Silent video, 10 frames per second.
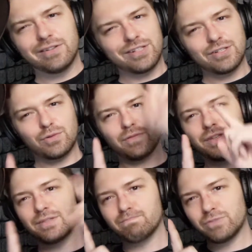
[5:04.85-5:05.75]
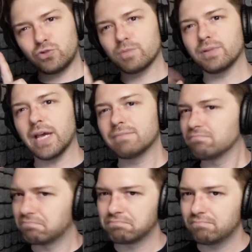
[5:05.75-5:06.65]
And it's just sort of this strip light.
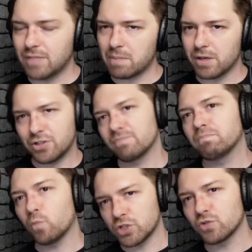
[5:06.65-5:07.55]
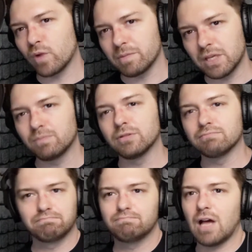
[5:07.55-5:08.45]
Not much, which is why people
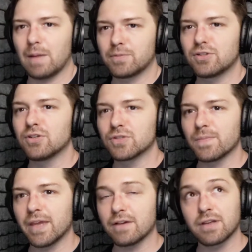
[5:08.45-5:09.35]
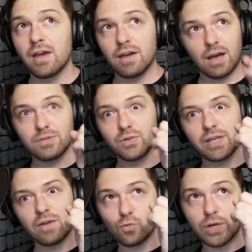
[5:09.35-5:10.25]
opt to do something else. I'm
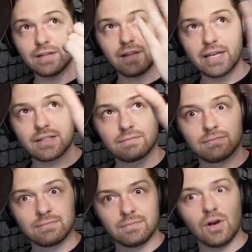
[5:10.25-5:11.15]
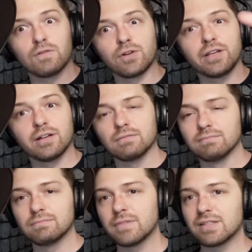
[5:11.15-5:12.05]
doing a ring light over here
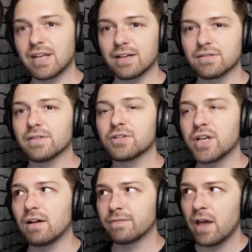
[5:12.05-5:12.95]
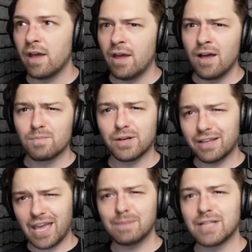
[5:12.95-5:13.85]
that stands on the shelf, but
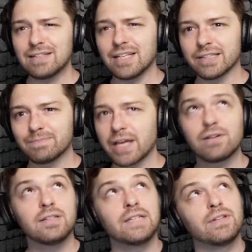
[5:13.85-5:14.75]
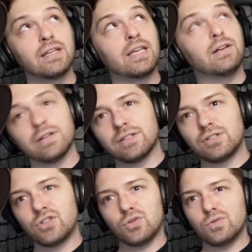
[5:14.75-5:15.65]
it came dented. I couldn't even adhere
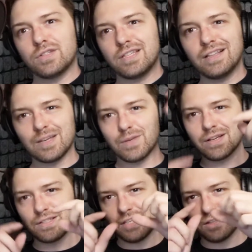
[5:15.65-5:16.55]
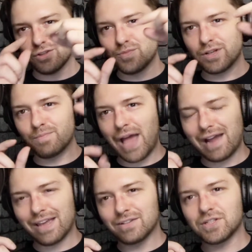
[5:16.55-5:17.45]
it to the ceiling because the aluminum
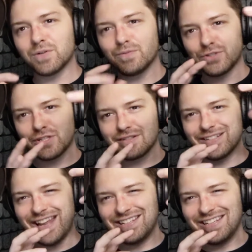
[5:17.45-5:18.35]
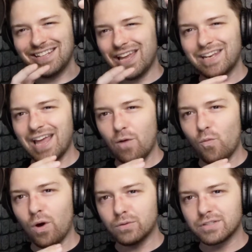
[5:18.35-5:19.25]
backing to it was just dented and now
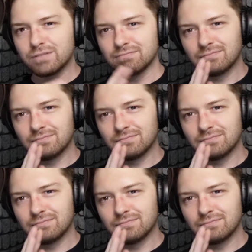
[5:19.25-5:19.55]
won't.